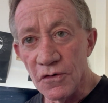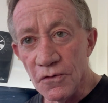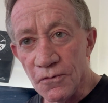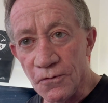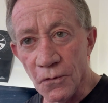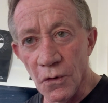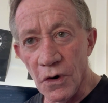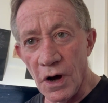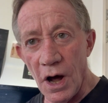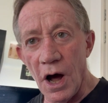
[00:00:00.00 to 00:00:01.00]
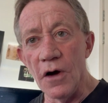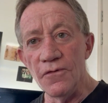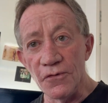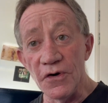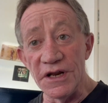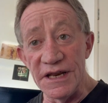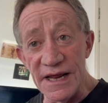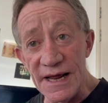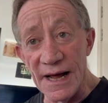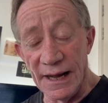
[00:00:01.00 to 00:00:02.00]
for over a
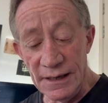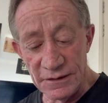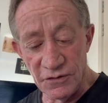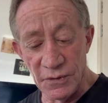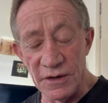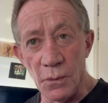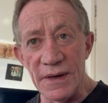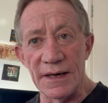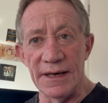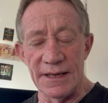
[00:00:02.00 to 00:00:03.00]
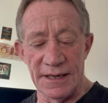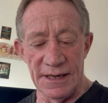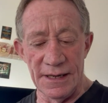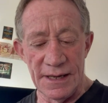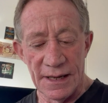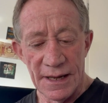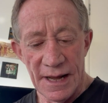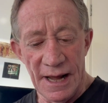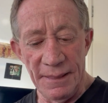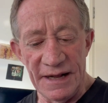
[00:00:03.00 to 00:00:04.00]
year, doing a weekly gig,
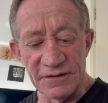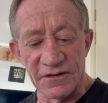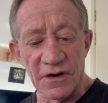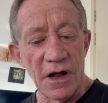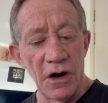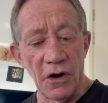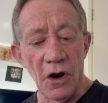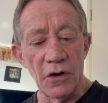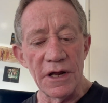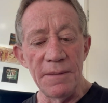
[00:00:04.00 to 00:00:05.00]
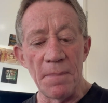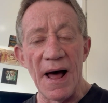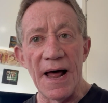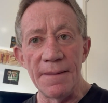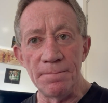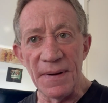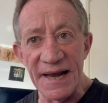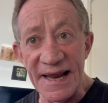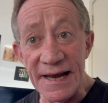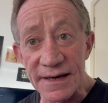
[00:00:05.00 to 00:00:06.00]
and that's Lockie
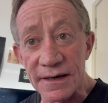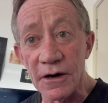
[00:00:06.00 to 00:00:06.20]
Bennett